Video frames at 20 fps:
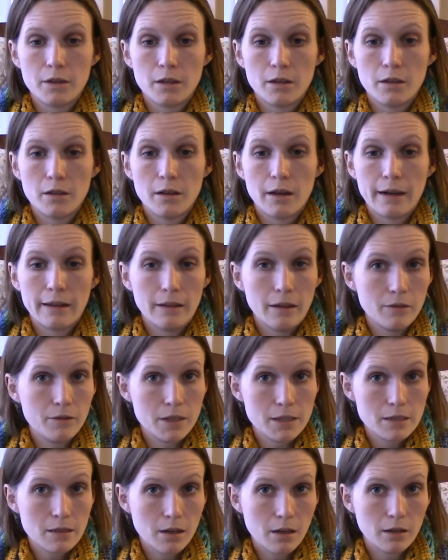the I Love
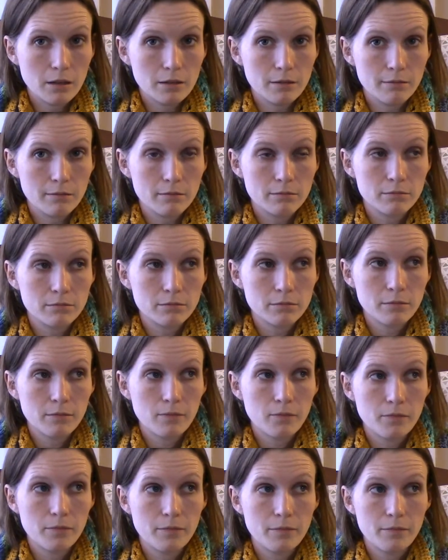This Cotton
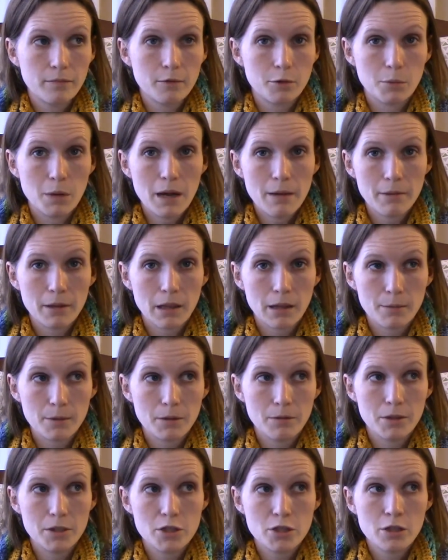from Hobby Lobby,
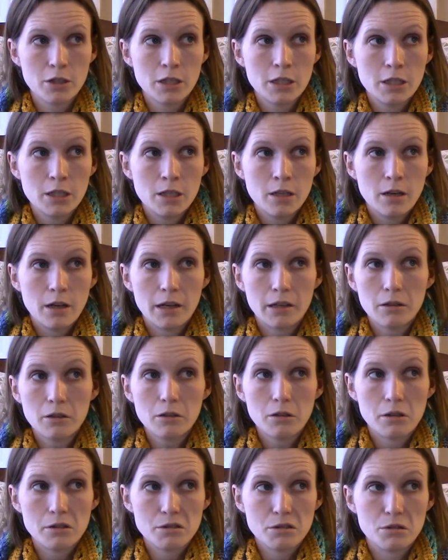which I could
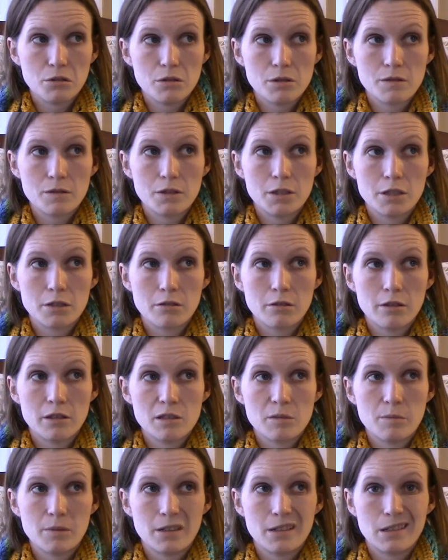also use for
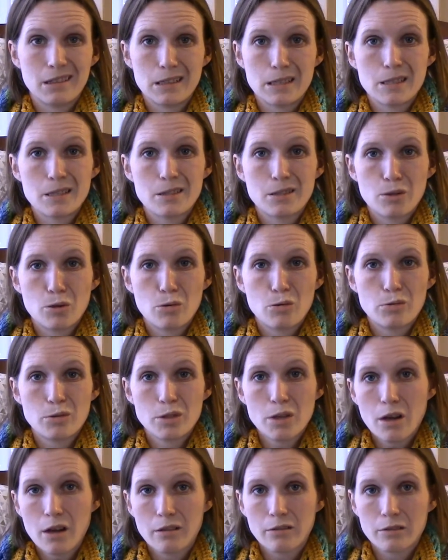dishcloths, but it's so
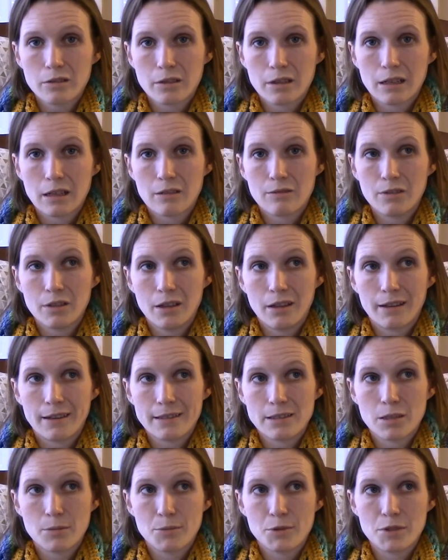soft that I feel like
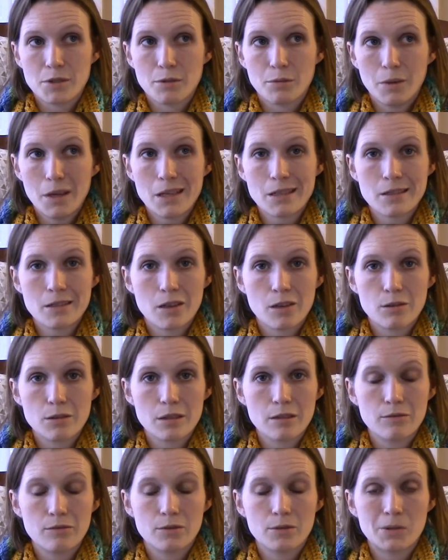it's almost a waste to use
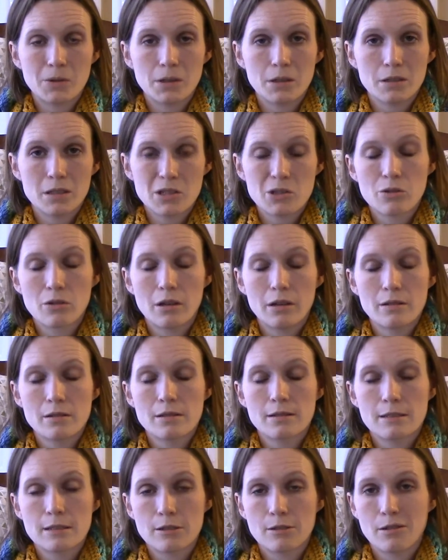it for
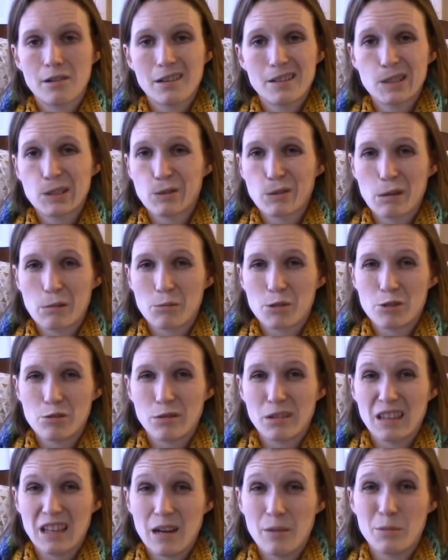dishcloths. So I don't know what I'm going to do
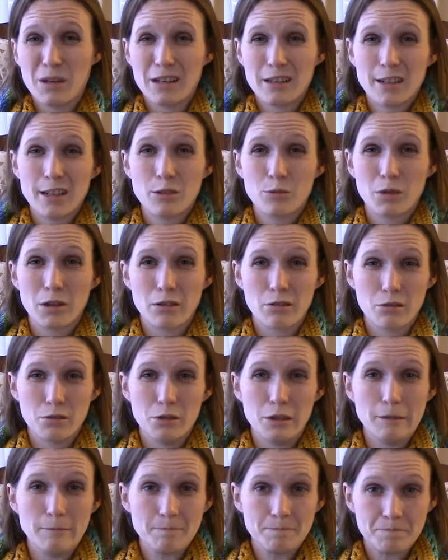with that, but I need to work through
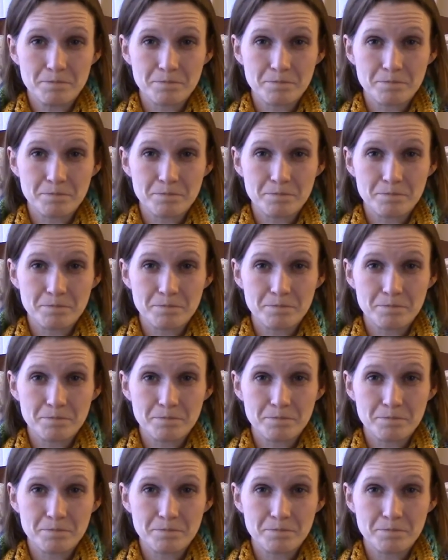it.